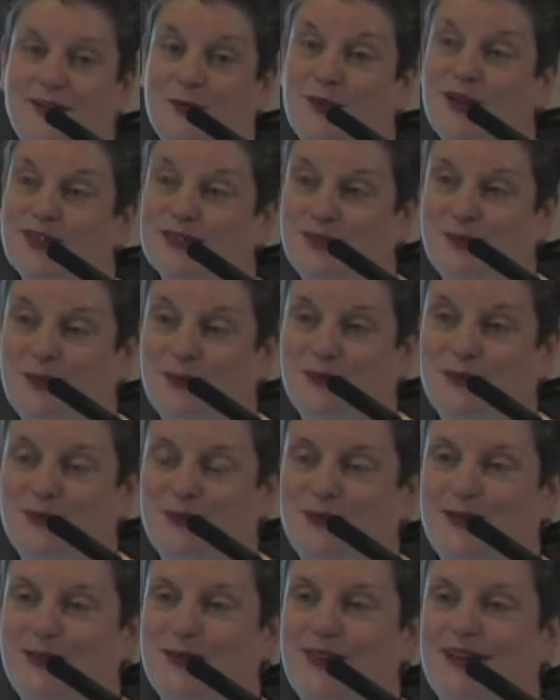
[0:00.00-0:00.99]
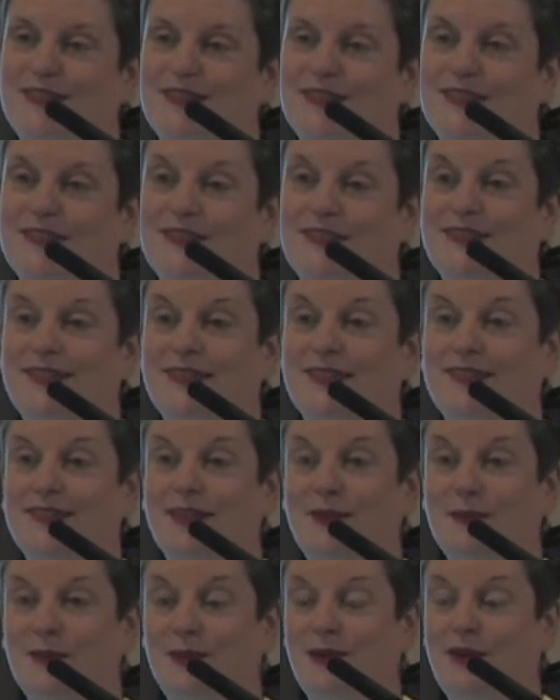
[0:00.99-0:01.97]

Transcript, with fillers: It was supposed to be 2016,